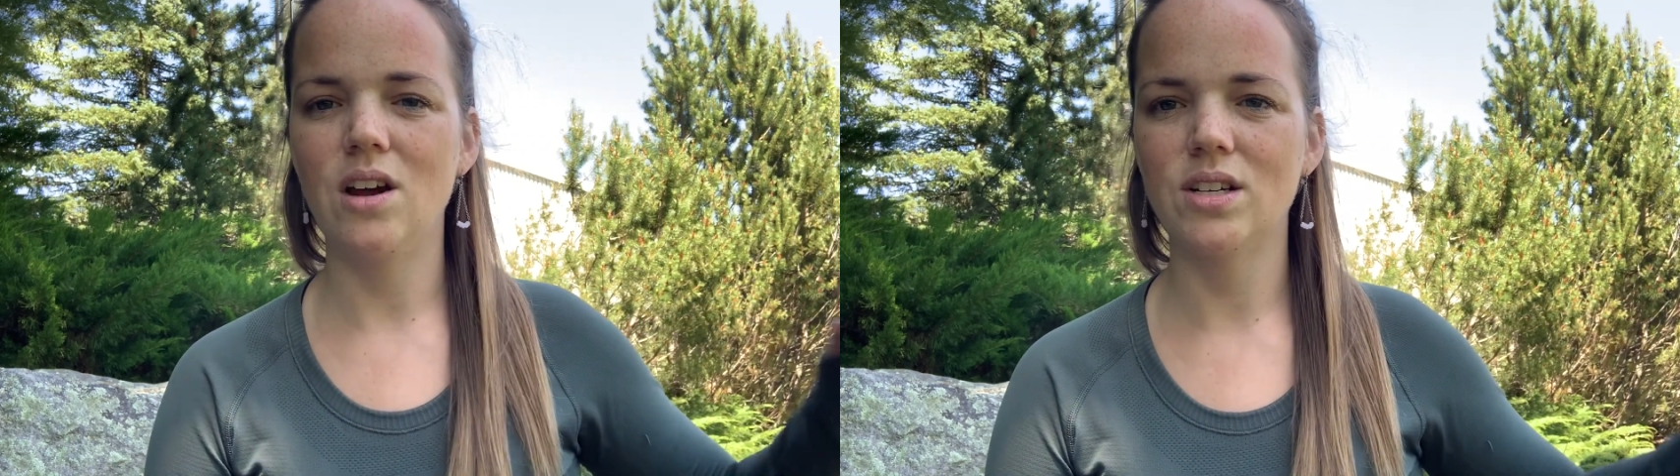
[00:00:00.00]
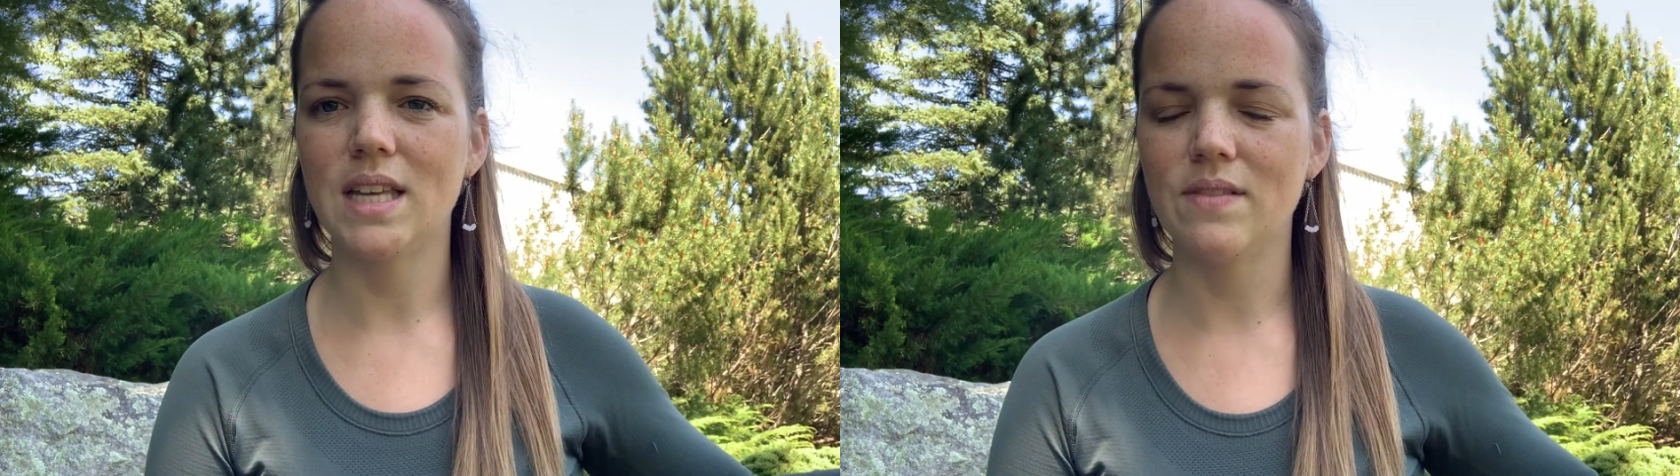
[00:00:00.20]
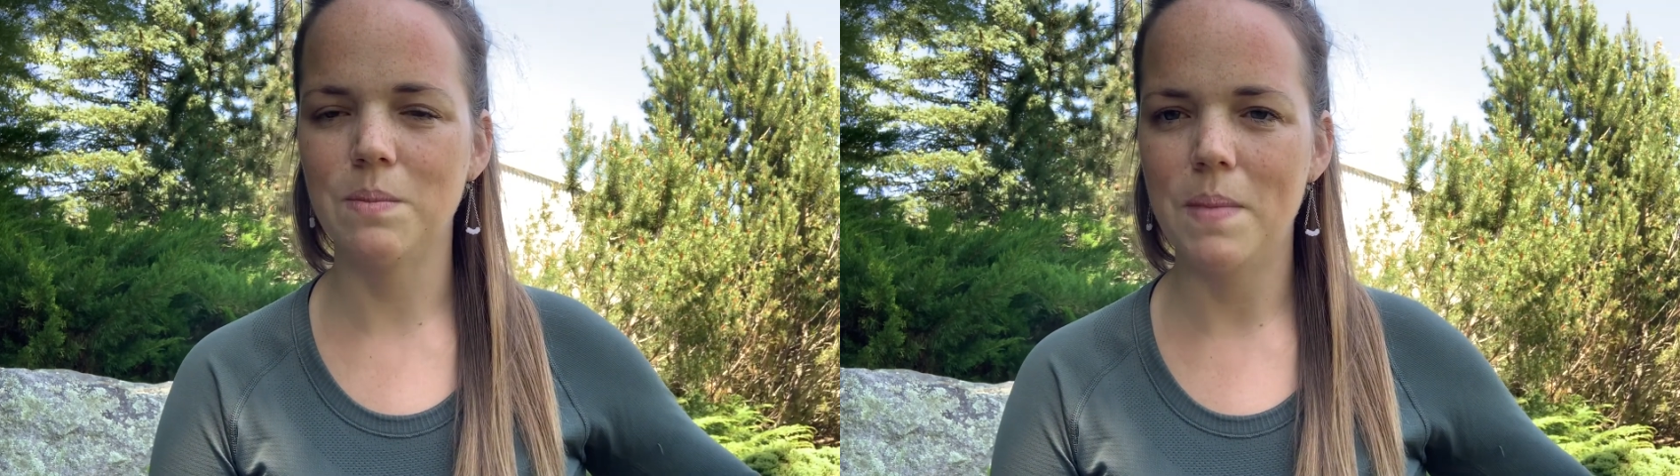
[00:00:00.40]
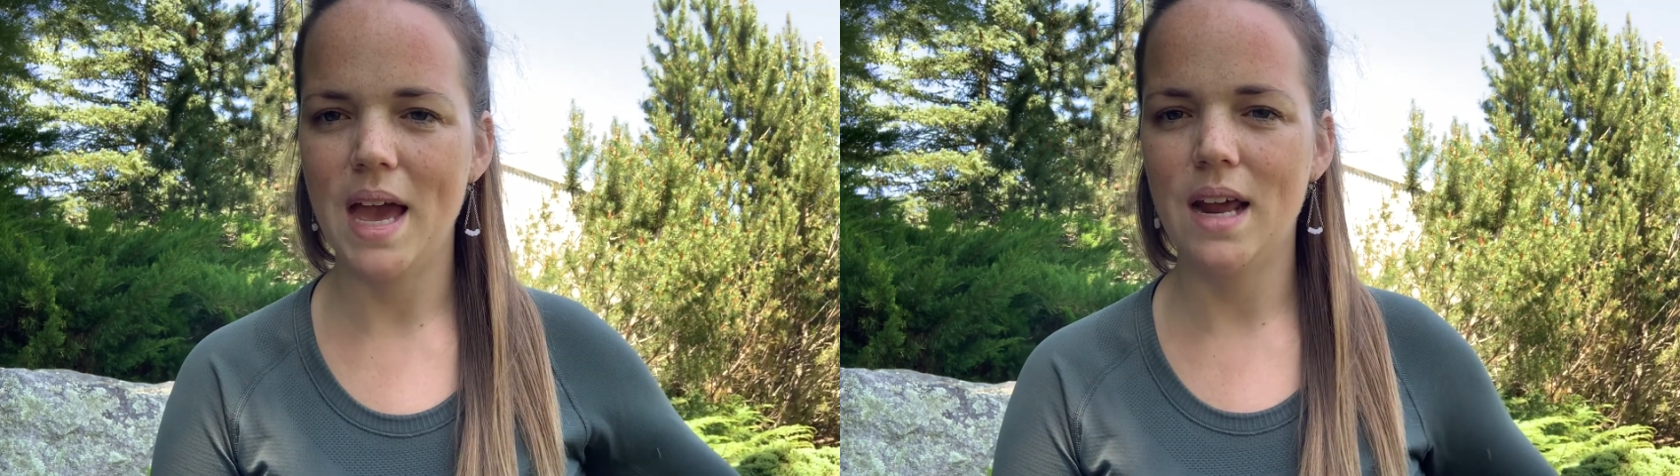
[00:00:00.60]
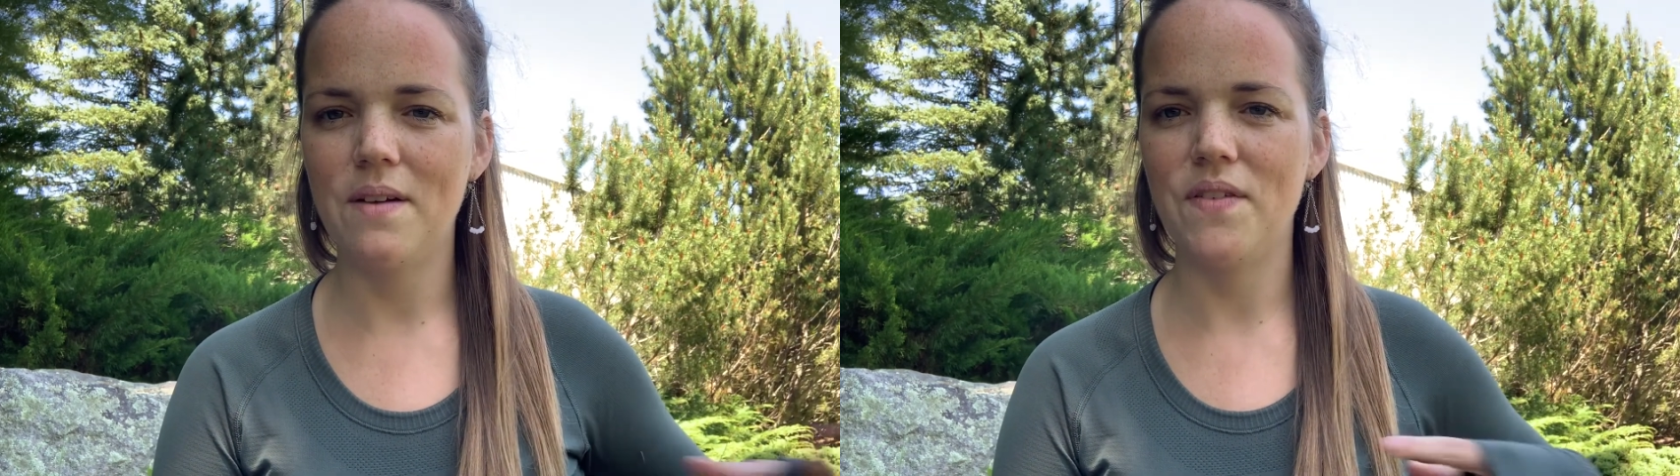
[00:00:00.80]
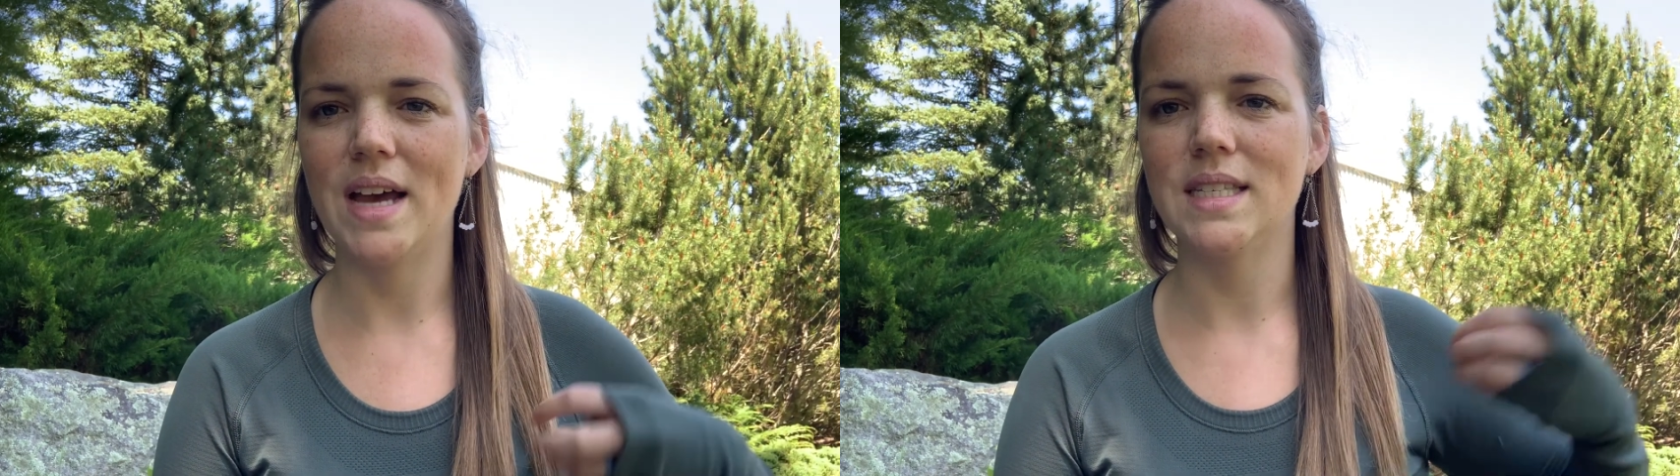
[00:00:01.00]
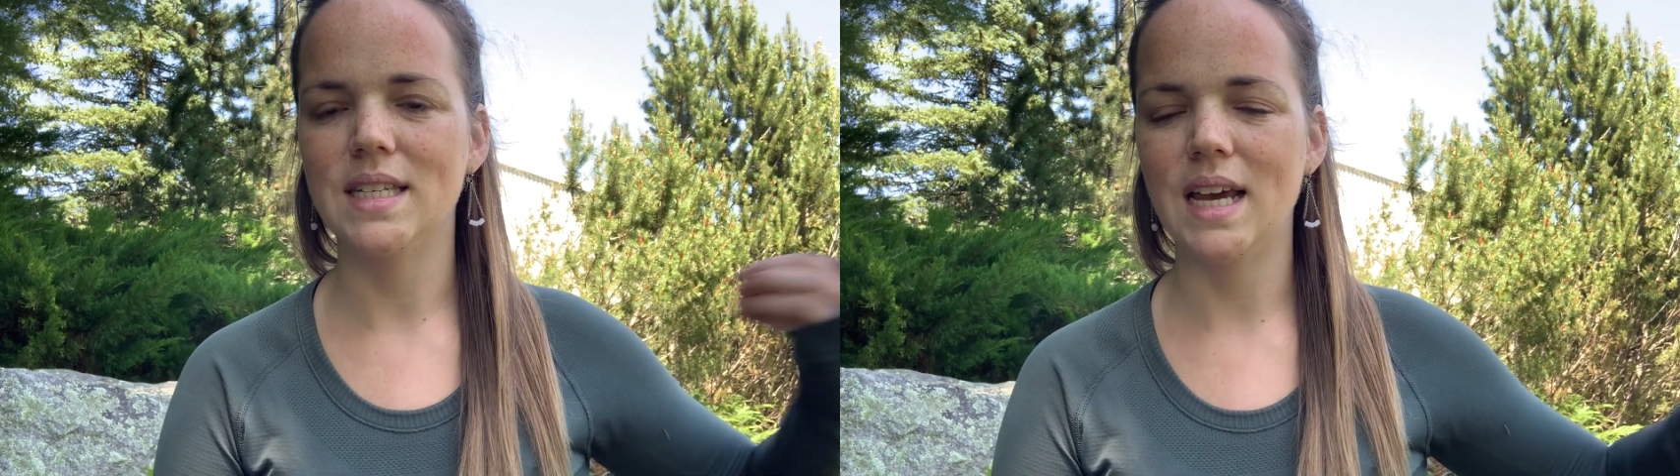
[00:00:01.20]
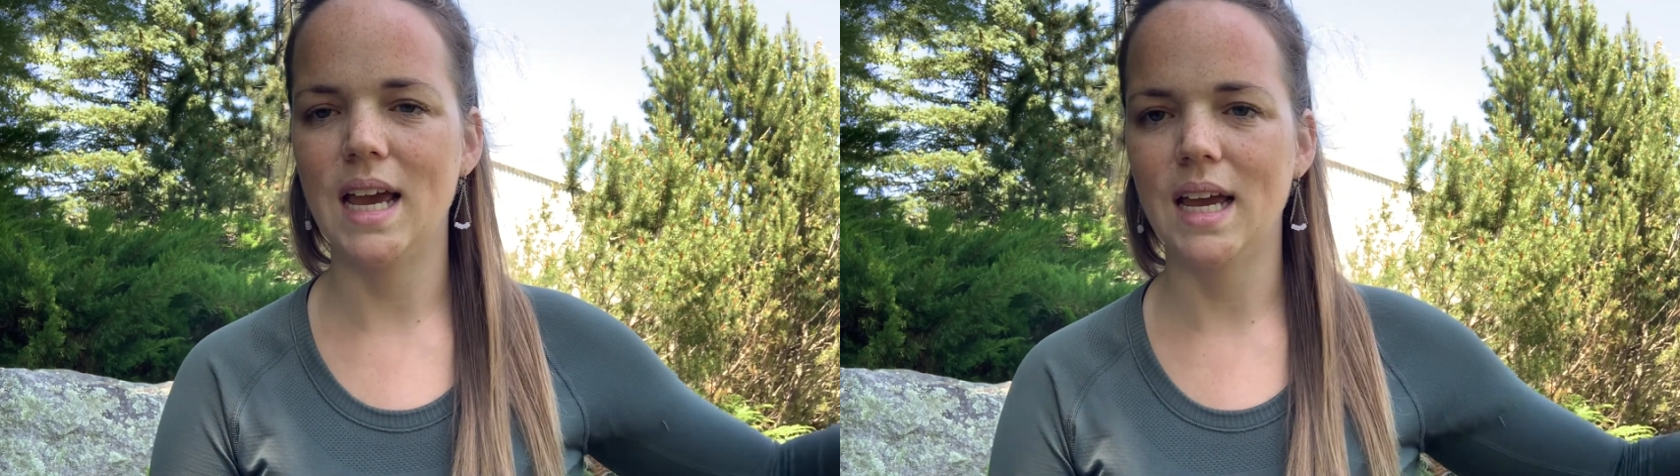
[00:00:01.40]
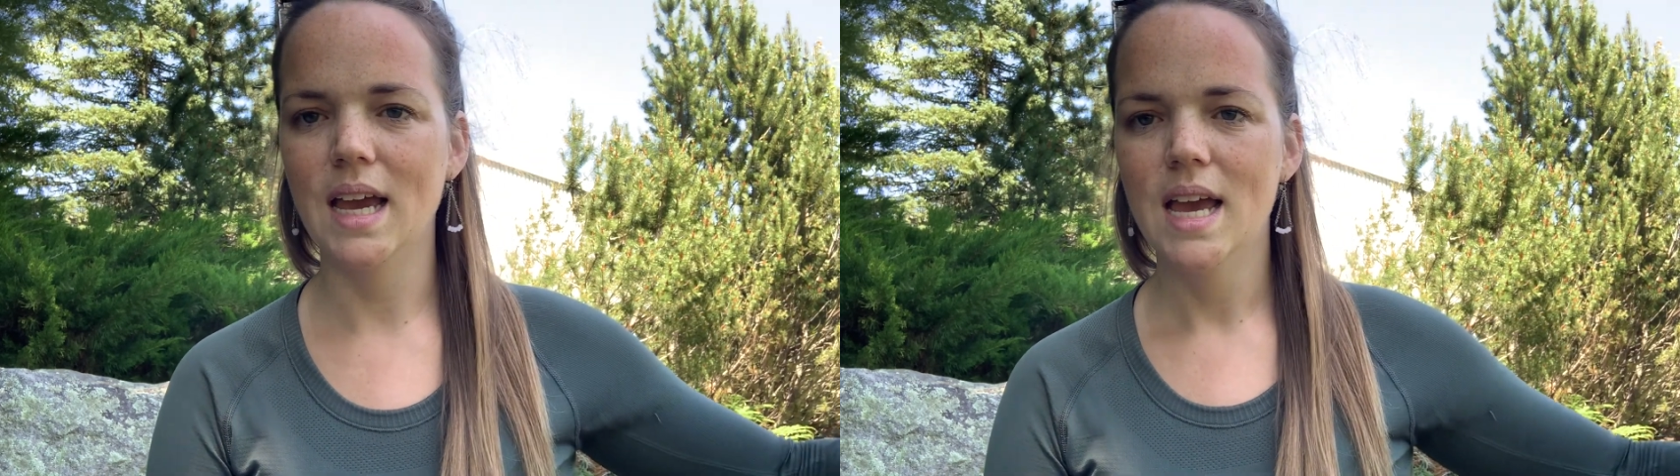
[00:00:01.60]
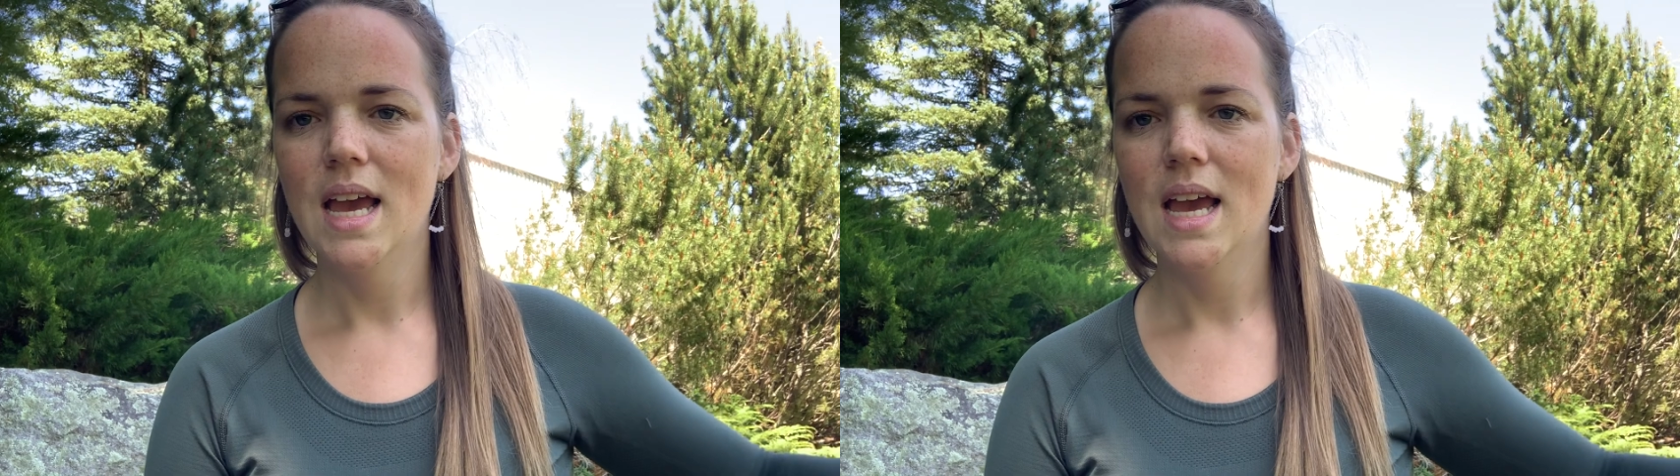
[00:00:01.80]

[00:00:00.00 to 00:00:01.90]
ourselves manifesting